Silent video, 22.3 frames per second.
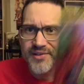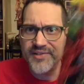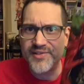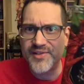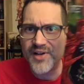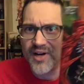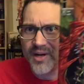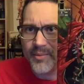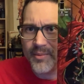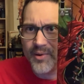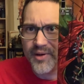Let's
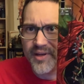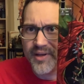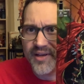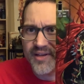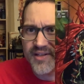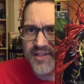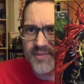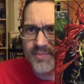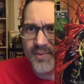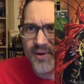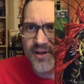talk about King
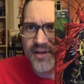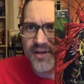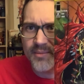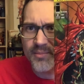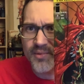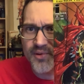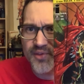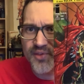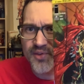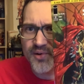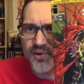Spawn
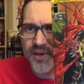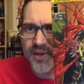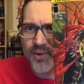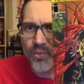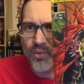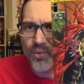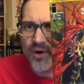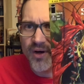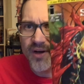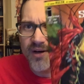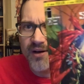number
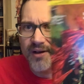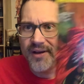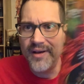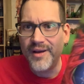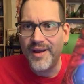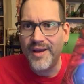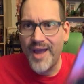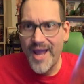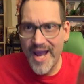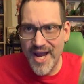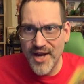thirty-one.
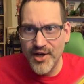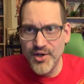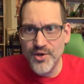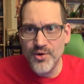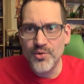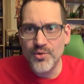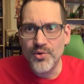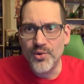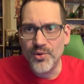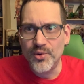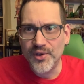A new
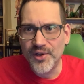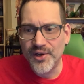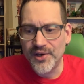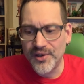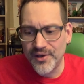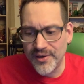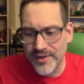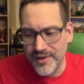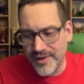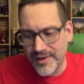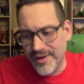
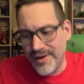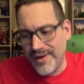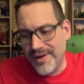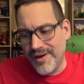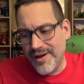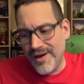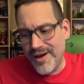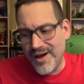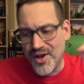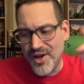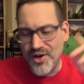ruler,
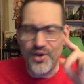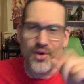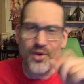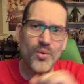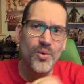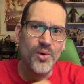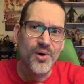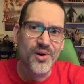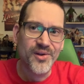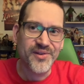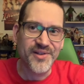a new
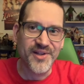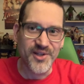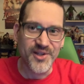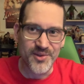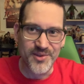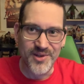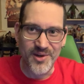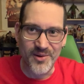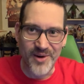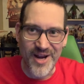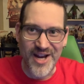world, a new
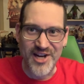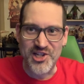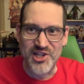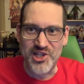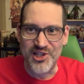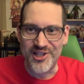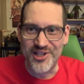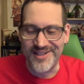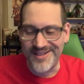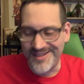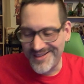
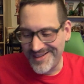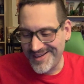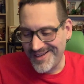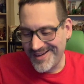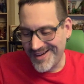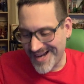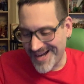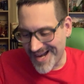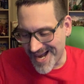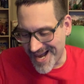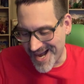direction.
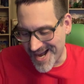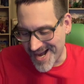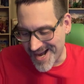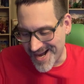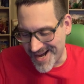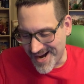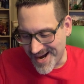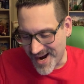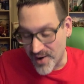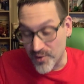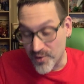
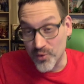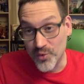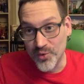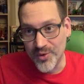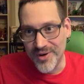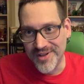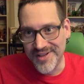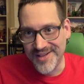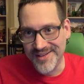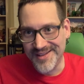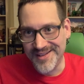Uh, I
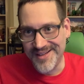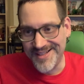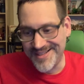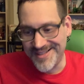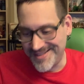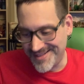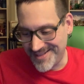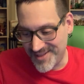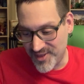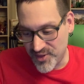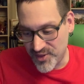really
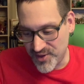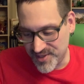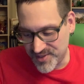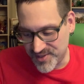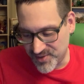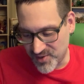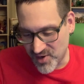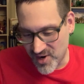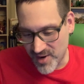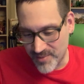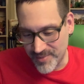liked this
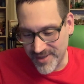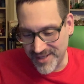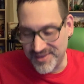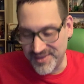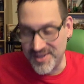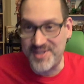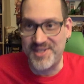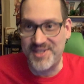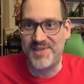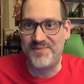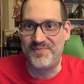comic.
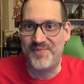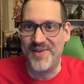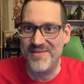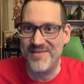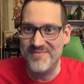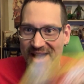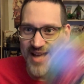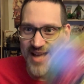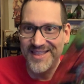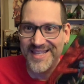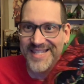This has been,
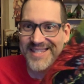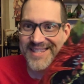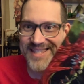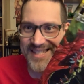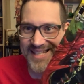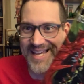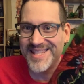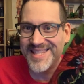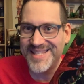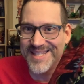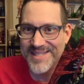I think,
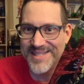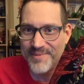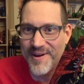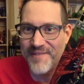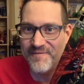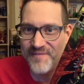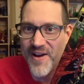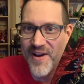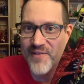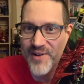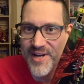I think this is my
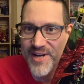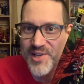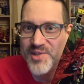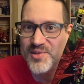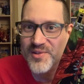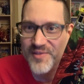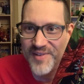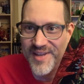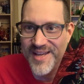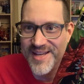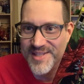favorite issue
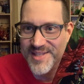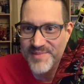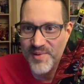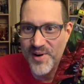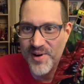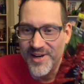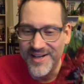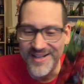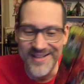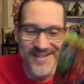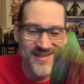of King
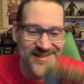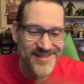Spawn.